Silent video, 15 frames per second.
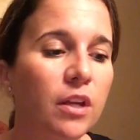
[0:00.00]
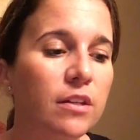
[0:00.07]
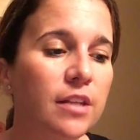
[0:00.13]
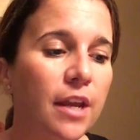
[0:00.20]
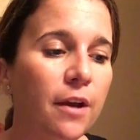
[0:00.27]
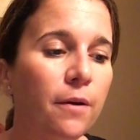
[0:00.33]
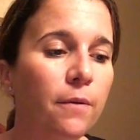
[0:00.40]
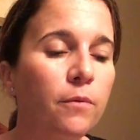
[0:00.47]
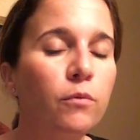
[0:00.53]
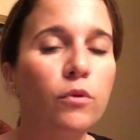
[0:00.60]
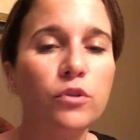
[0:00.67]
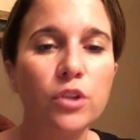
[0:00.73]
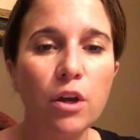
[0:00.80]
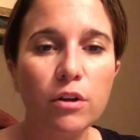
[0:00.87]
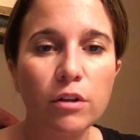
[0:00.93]
Now, we'll
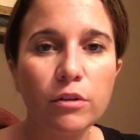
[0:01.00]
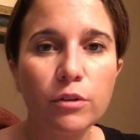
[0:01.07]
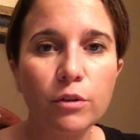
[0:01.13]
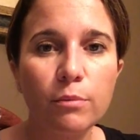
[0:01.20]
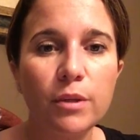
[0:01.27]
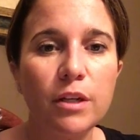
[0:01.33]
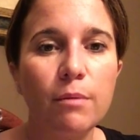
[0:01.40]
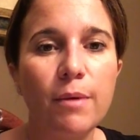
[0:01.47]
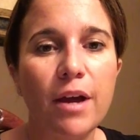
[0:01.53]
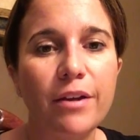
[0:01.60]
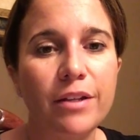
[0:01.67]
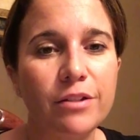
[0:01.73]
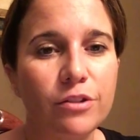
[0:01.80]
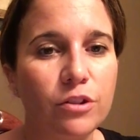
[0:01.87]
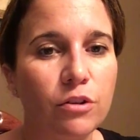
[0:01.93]
talk a little bit about
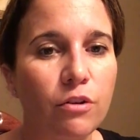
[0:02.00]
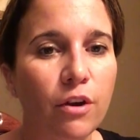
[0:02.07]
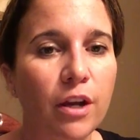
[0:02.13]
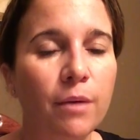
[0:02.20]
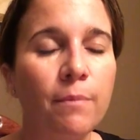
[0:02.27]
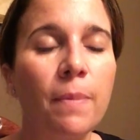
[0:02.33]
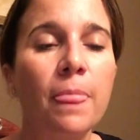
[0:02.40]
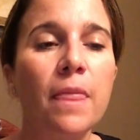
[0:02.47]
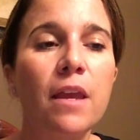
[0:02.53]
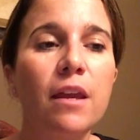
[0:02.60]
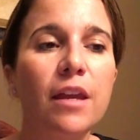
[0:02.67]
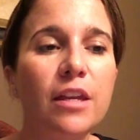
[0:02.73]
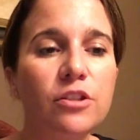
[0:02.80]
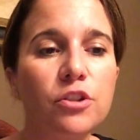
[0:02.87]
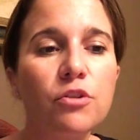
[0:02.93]
Instagram.
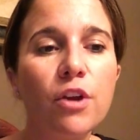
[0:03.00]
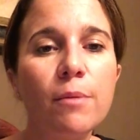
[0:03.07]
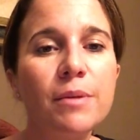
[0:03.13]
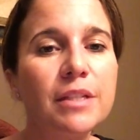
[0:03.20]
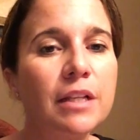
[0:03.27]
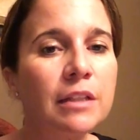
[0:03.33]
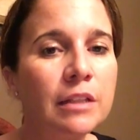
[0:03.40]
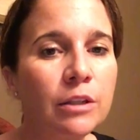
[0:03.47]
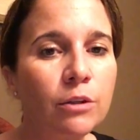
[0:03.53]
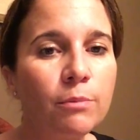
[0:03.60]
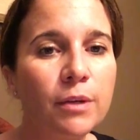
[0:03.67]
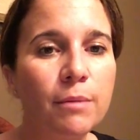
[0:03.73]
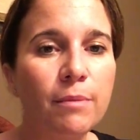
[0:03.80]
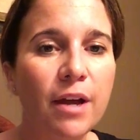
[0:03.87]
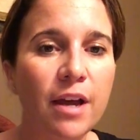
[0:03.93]
Instagram is a little
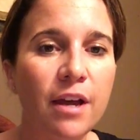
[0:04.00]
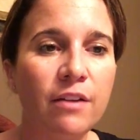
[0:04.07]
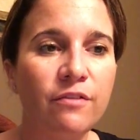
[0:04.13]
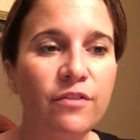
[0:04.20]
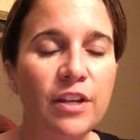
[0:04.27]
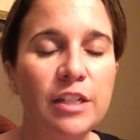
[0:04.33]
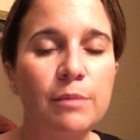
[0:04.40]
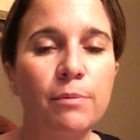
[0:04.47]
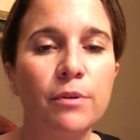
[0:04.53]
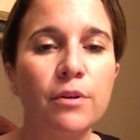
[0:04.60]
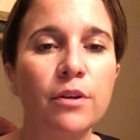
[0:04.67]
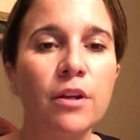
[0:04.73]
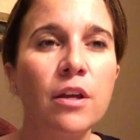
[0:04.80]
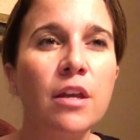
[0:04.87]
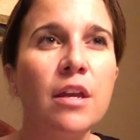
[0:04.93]
bit behind
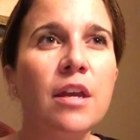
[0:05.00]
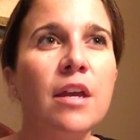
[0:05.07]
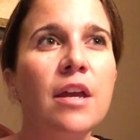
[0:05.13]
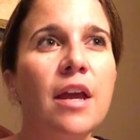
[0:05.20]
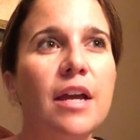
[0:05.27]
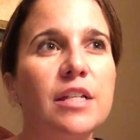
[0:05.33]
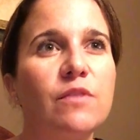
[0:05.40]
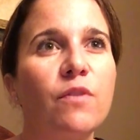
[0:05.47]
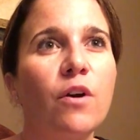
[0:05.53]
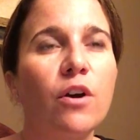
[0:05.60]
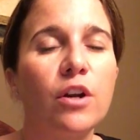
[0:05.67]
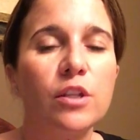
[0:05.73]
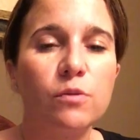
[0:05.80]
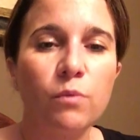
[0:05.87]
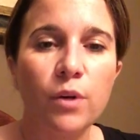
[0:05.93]
Facebook as far
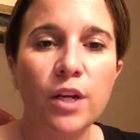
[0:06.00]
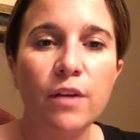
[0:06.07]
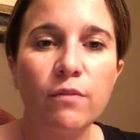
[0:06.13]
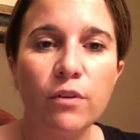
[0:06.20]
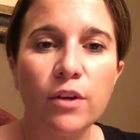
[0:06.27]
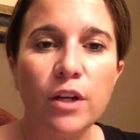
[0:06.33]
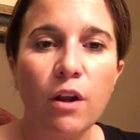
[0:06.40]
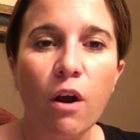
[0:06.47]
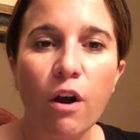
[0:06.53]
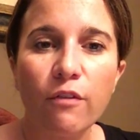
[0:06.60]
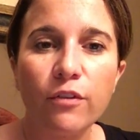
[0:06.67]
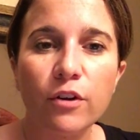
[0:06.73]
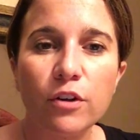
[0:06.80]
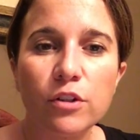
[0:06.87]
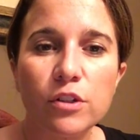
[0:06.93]
as whatever it
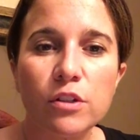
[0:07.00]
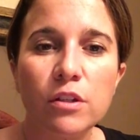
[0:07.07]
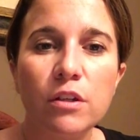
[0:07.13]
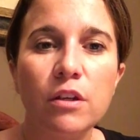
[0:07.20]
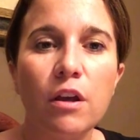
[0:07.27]
offers.